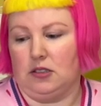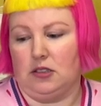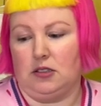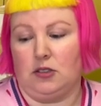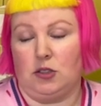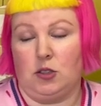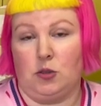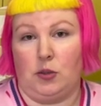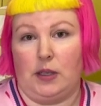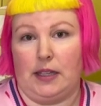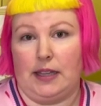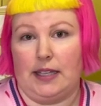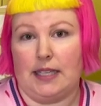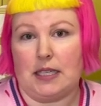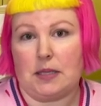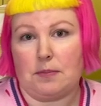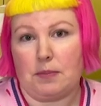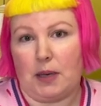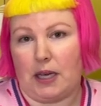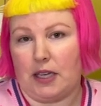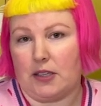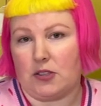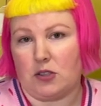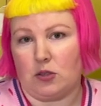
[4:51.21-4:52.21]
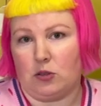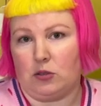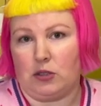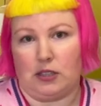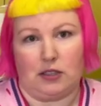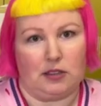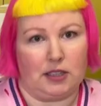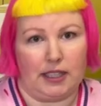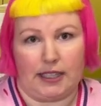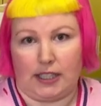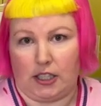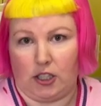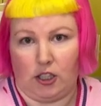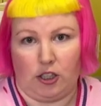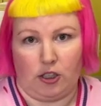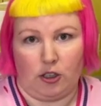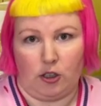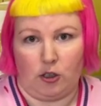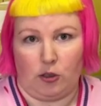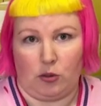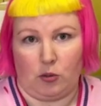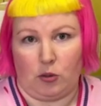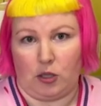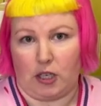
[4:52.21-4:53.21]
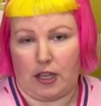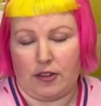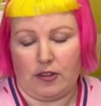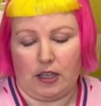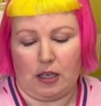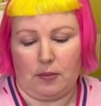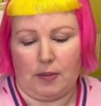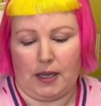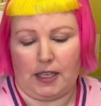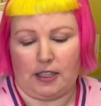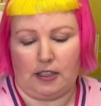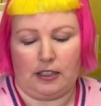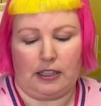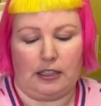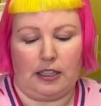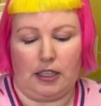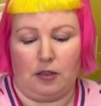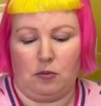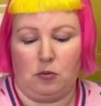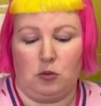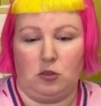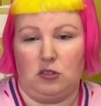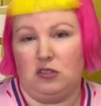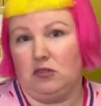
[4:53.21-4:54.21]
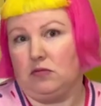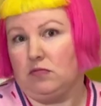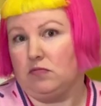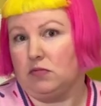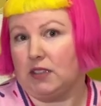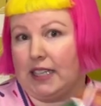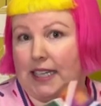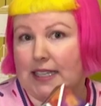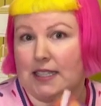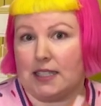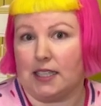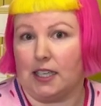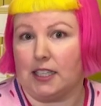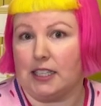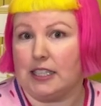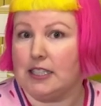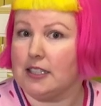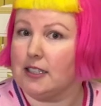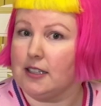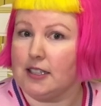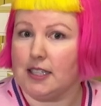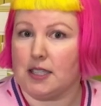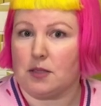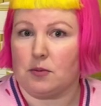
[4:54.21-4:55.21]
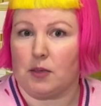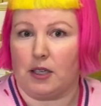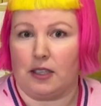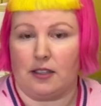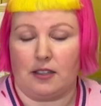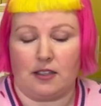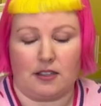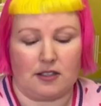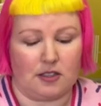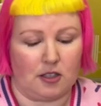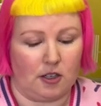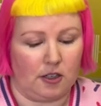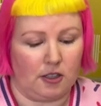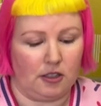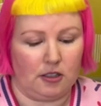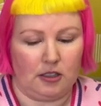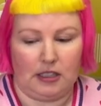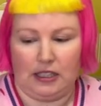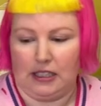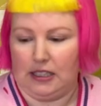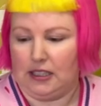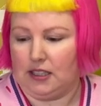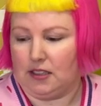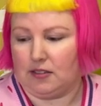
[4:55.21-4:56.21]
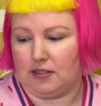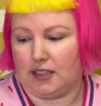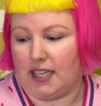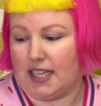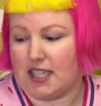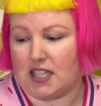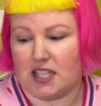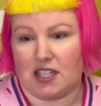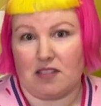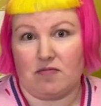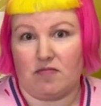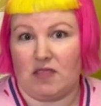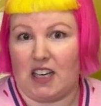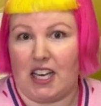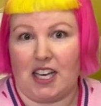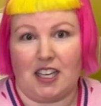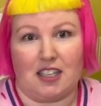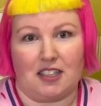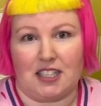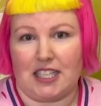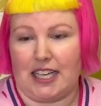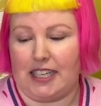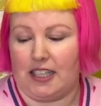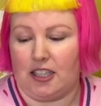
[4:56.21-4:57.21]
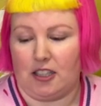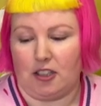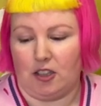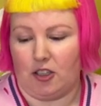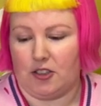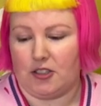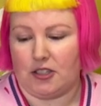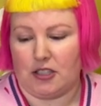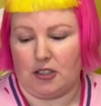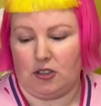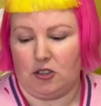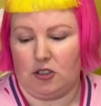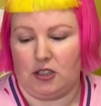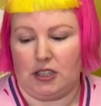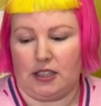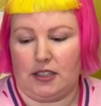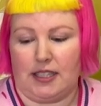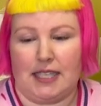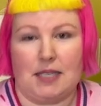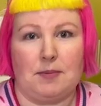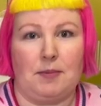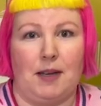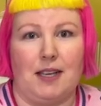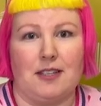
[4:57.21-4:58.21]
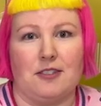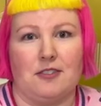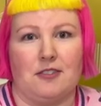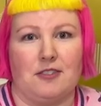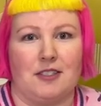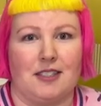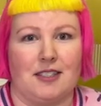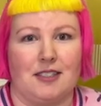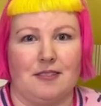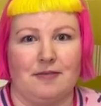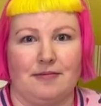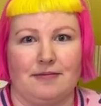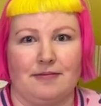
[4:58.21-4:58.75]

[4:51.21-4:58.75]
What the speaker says: doing this puzzle and letting you know what I think about it, and then we'll get stuck into this one. So let's take a closer look at these puzzles.